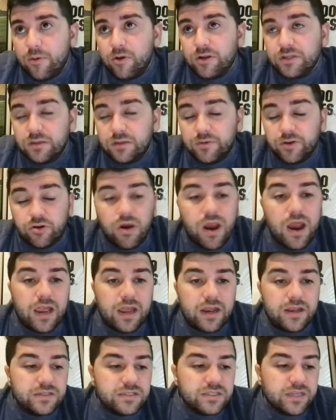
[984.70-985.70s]

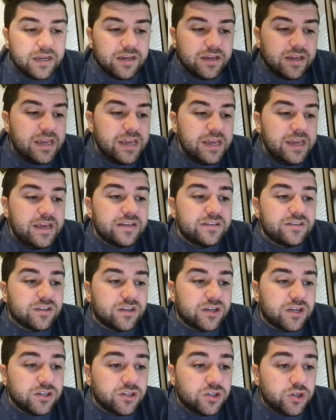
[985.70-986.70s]
it's like, he has
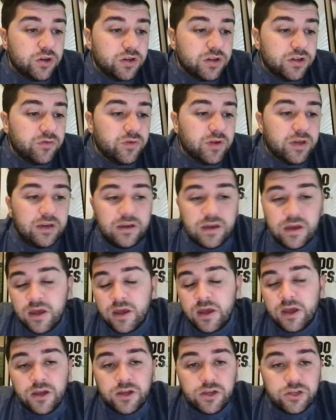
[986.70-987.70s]
continually
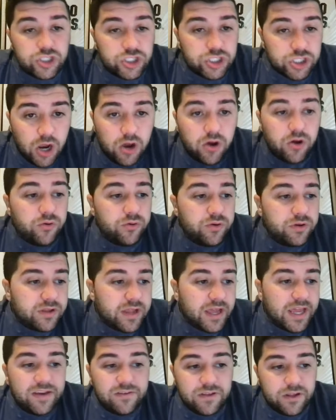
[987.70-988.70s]
shown
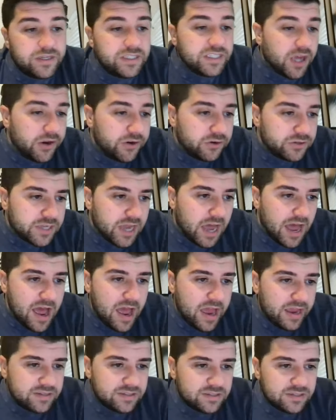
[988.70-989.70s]
that even though he's
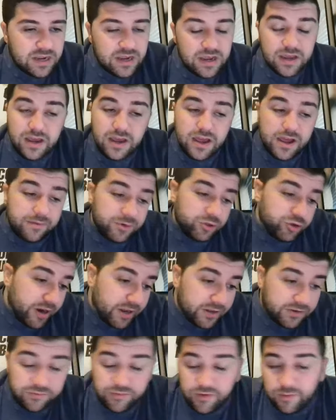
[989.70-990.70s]
undersized,
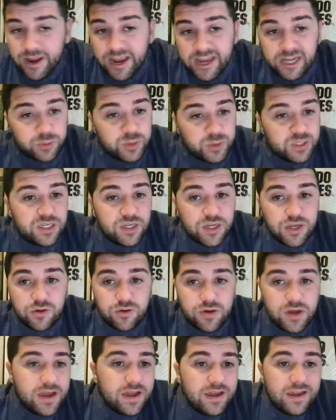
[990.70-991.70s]
transferred from an
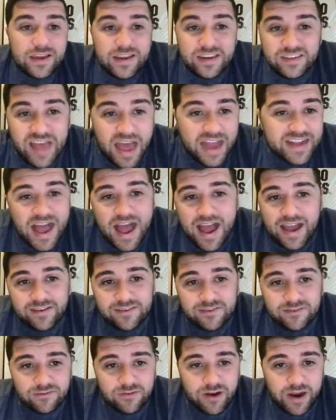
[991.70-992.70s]
HBCU, he's that
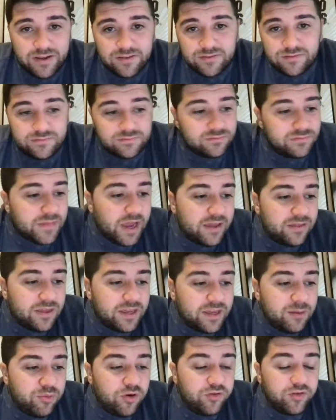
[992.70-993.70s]
guy, right? And I
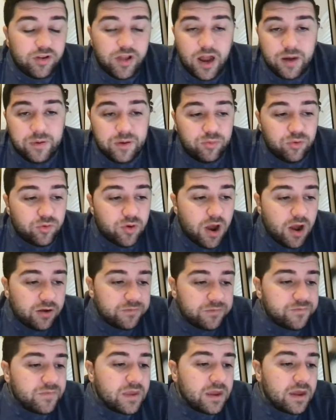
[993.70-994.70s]
think he proved a lot of people
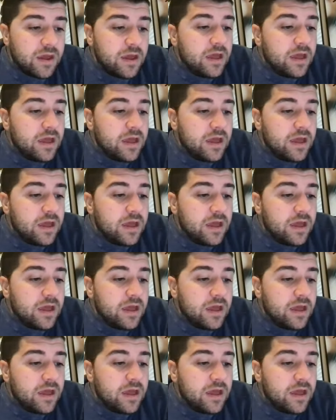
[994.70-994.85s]
wrong.